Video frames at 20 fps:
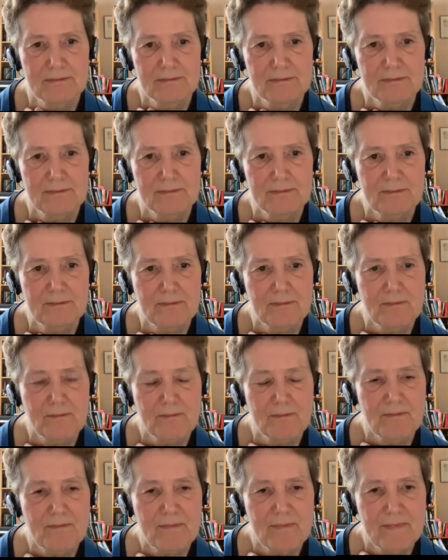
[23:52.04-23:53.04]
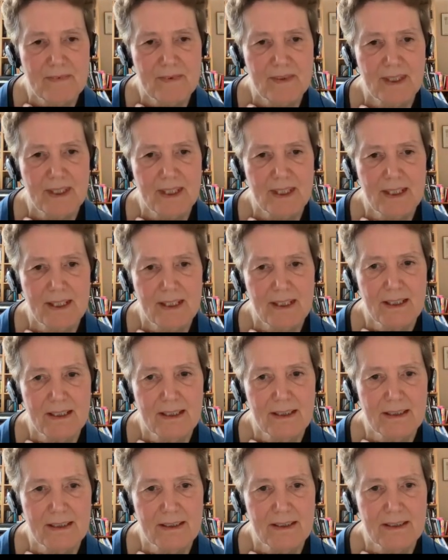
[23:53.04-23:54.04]

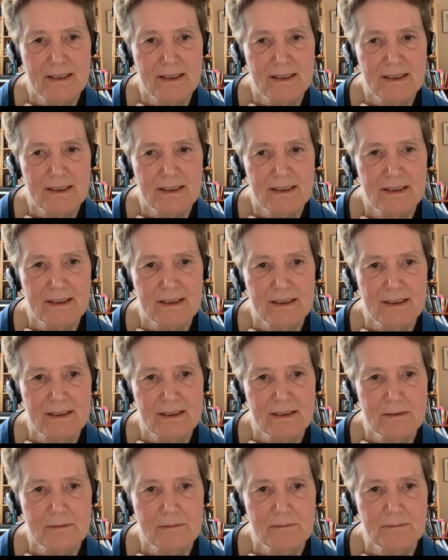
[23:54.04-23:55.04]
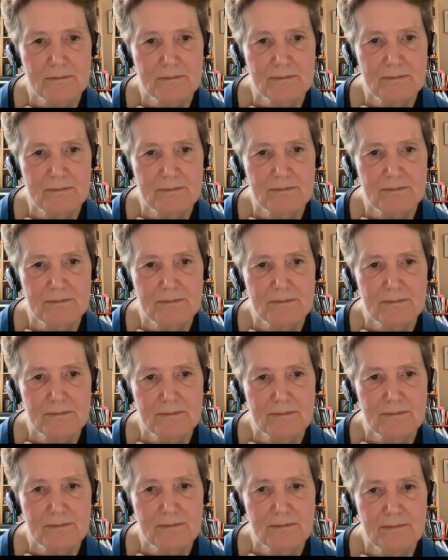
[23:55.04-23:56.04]

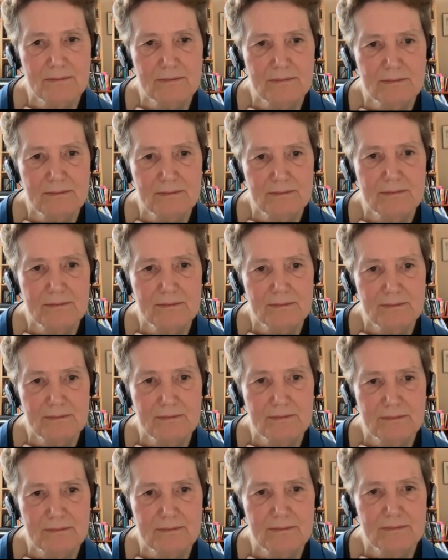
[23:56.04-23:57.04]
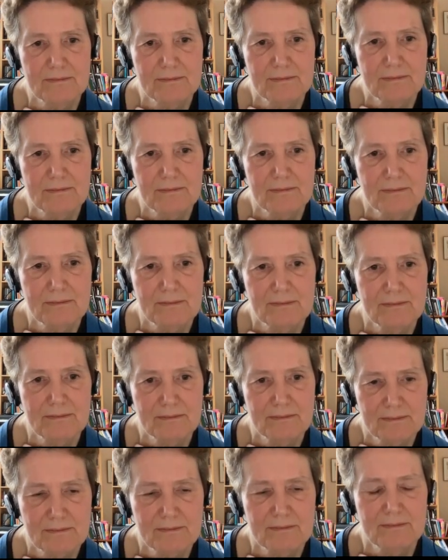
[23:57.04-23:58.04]

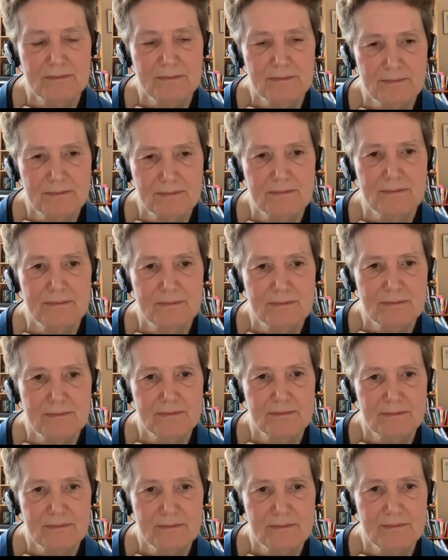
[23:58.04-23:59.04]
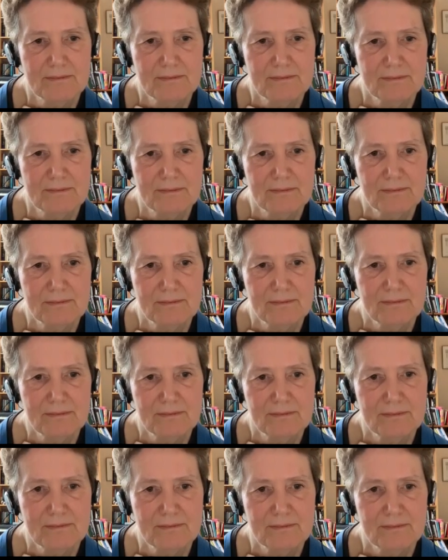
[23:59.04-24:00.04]
[no speech]